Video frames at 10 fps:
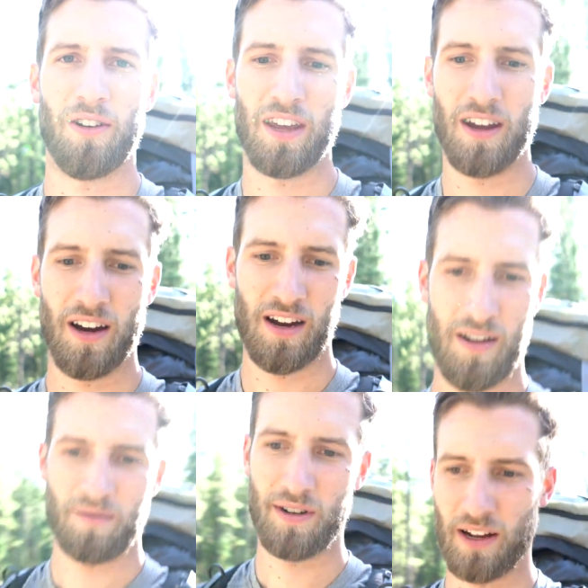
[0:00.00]
out here
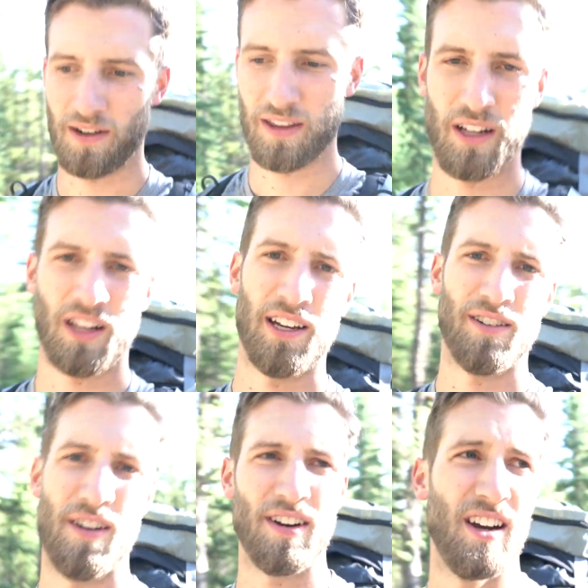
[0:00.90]
we're down at the Cline
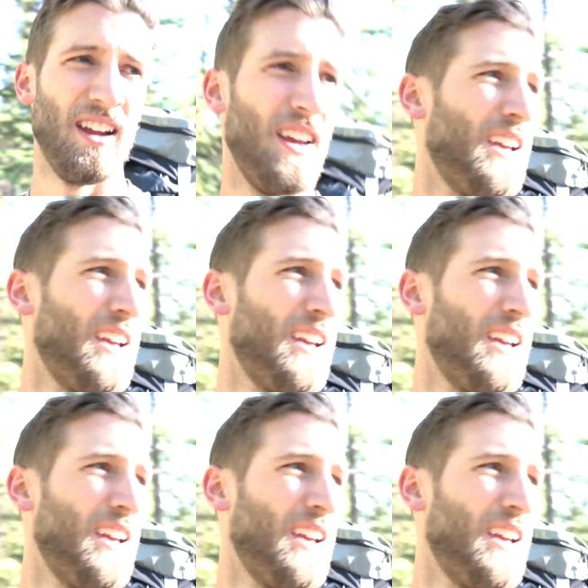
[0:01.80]
River.